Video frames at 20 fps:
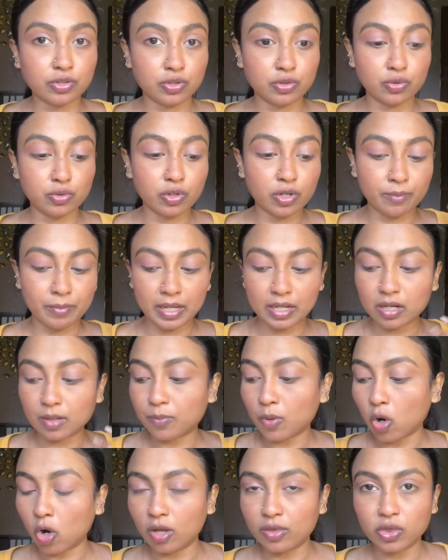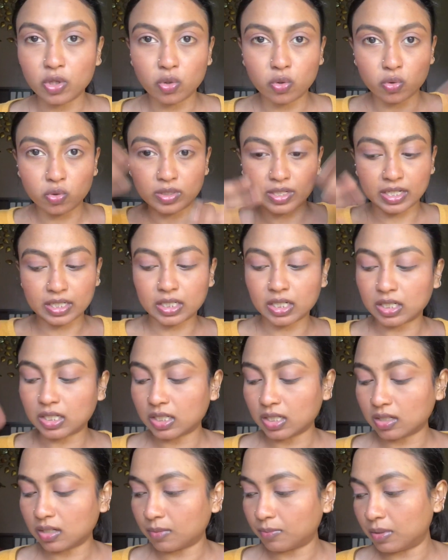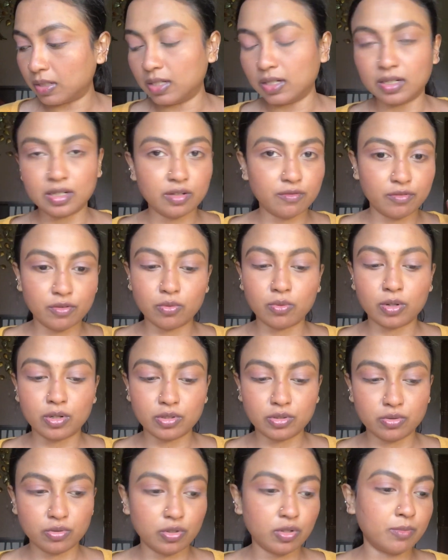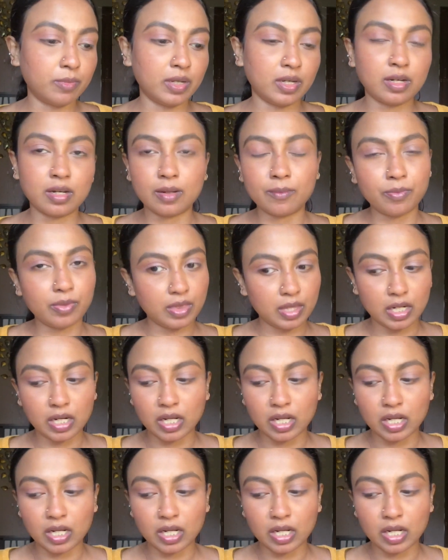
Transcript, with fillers: do your makeup on the go tuck tuck tuck up dainty. if you want to do your makeup then